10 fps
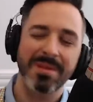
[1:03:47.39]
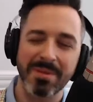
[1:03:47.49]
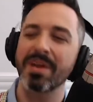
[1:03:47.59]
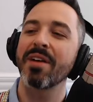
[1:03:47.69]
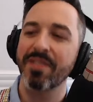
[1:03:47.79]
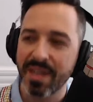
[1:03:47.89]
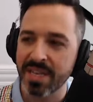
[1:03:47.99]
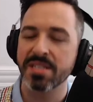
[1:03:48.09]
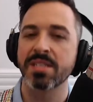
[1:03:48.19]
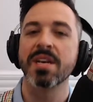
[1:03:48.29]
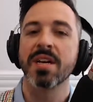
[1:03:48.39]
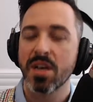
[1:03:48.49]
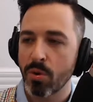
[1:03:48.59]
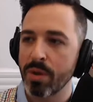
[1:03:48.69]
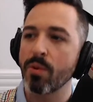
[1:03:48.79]
Whatever it is,
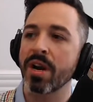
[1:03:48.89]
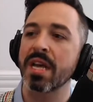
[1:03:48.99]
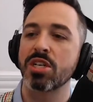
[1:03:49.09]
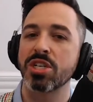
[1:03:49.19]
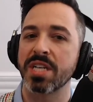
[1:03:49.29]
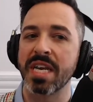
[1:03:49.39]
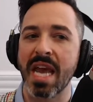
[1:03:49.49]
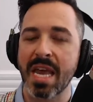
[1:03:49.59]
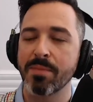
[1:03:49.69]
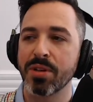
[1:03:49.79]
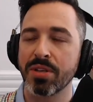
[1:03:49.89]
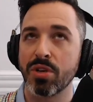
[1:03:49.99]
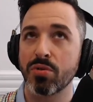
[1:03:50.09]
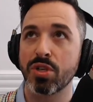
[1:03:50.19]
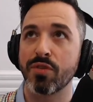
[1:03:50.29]
we want to just enable
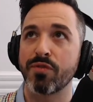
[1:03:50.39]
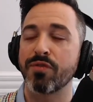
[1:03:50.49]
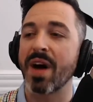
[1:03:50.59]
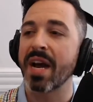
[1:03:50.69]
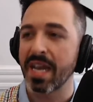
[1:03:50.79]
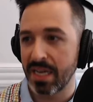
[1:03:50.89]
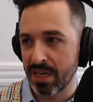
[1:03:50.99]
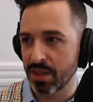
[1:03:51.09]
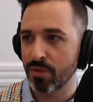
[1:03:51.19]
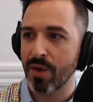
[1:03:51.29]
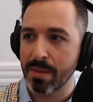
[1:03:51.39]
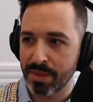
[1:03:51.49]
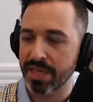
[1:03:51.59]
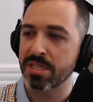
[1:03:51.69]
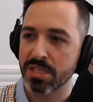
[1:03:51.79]
you to find the right
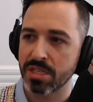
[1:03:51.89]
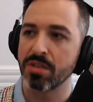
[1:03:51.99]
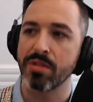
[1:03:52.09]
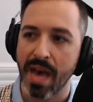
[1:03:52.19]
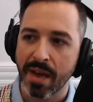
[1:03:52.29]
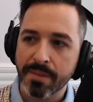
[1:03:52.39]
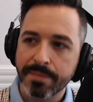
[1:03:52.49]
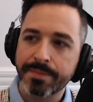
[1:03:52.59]
places to do that.